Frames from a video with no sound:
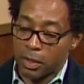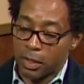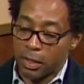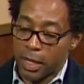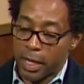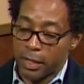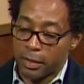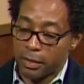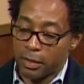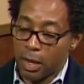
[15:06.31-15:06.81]

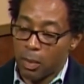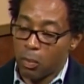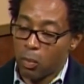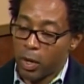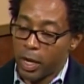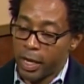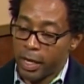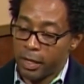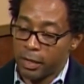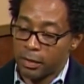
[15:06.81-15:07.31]
in some
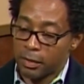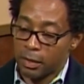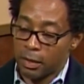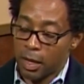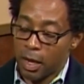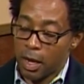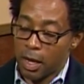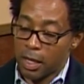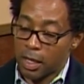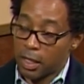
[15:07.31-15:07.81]
ways
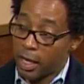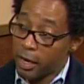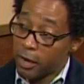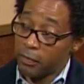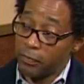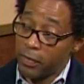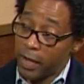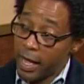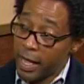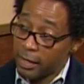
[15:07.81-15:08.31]

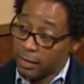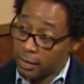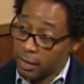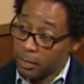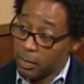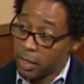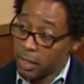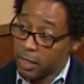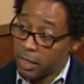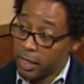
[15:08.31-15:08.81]
clarified
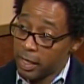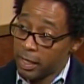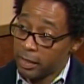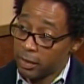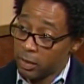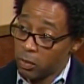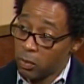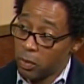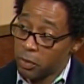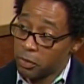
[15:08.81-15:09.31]
some of the things
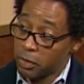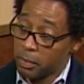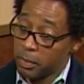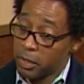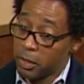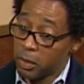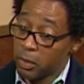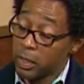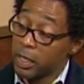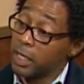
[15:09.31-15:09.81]
the court should be
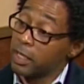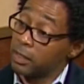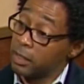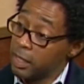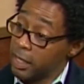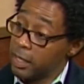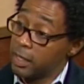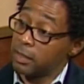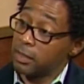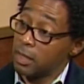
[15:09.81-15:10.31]
doing, and
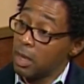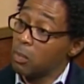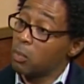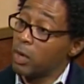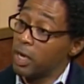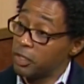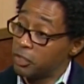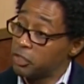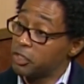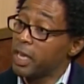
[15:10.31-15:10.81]
in some
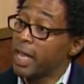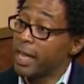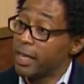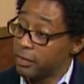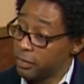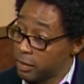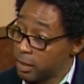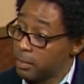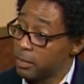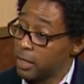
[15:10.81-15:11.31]
ways
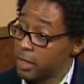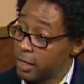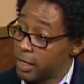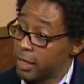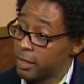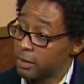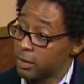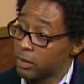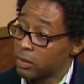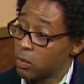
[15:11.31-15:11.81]
changed some of the
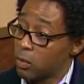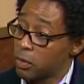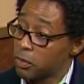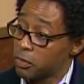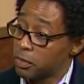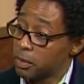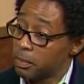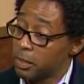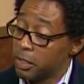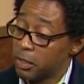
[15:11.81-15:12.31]
things the court
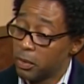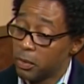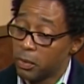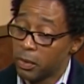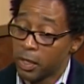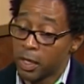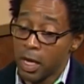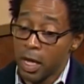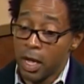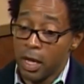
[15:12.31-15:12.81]
should be
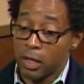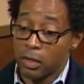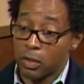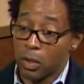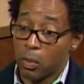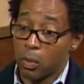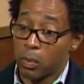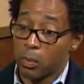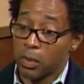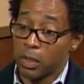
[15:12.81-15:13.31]
doing.
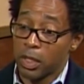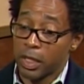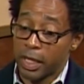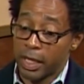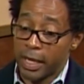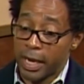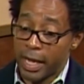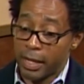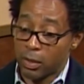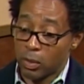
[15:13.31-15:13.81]
So when we're
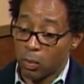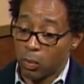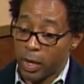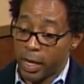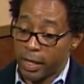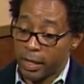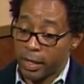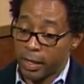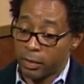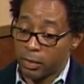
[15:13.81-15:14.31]
looking at the
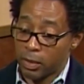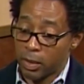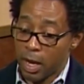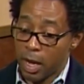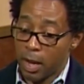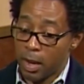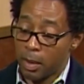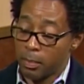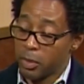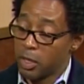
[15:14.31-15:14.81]
way
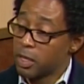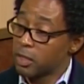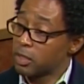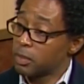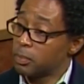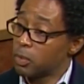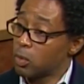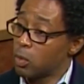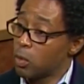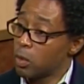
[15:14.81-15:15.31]
that
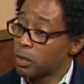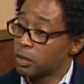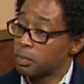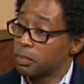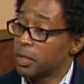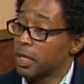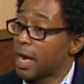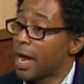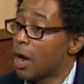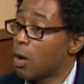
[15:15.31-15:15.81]
municipal courts
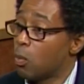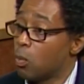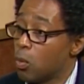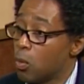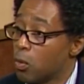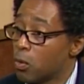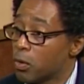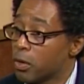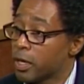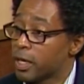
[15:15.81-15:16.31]
put out
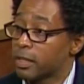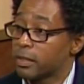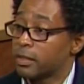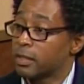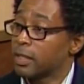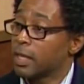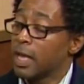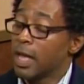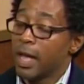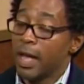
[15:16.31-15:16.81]

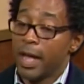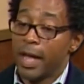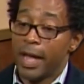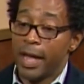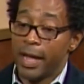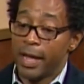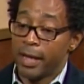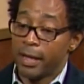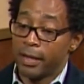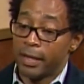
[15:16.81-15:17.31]
warrants
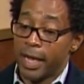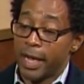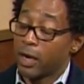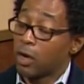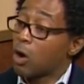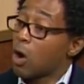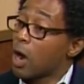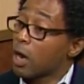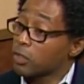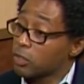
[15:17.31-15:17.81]
and
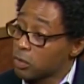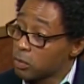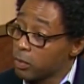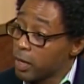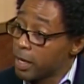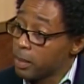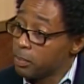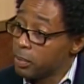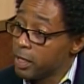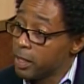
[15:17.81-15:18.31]

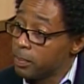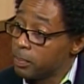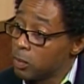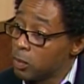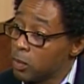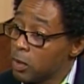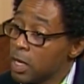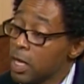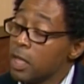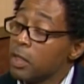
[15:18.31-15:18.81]
incarcerate
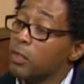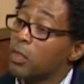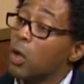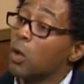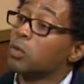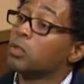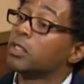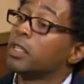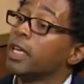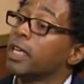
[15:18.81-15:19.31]
people,
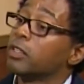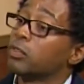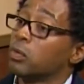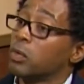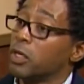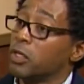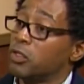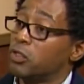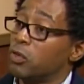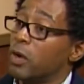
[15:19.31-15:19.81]
those things
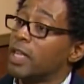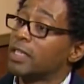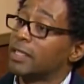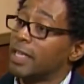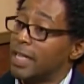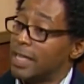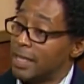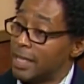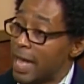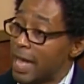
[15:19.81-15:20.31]
were addressed
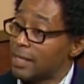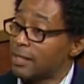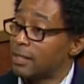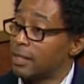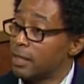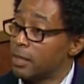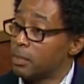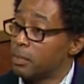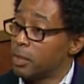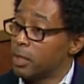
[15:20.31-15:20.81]
in that
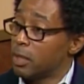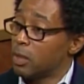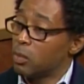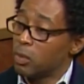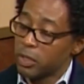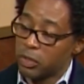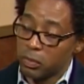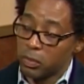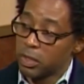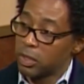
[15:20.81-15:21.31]
Senate bill,
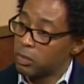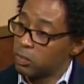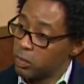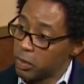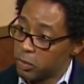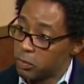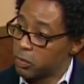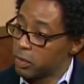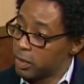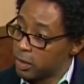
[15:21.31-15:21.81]
which
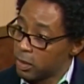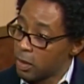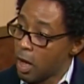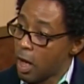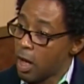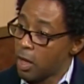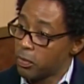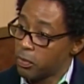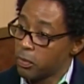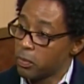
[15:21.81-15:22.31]
was
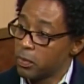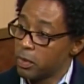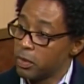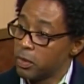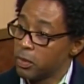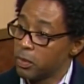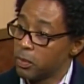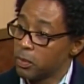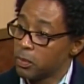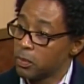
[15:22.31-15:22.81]
all through the
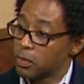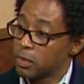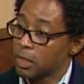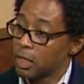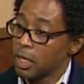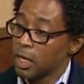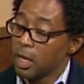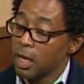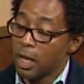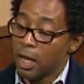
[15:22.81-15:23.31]
news,
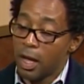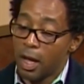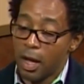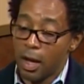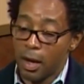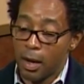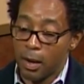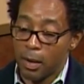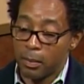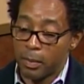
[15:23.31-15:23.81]

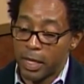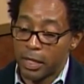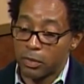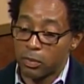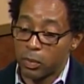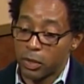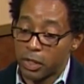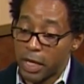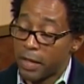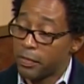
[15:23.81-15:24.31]
and
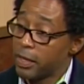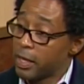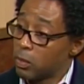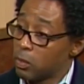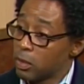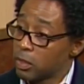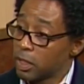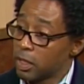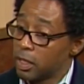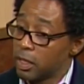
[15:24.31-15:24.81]
which I think
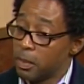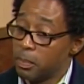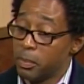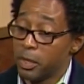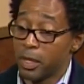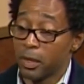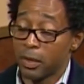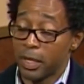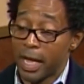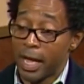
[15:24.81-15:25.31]
was a good
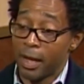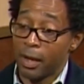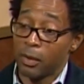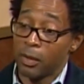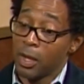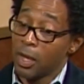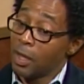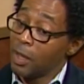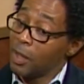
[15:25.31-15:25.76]
bill. Now,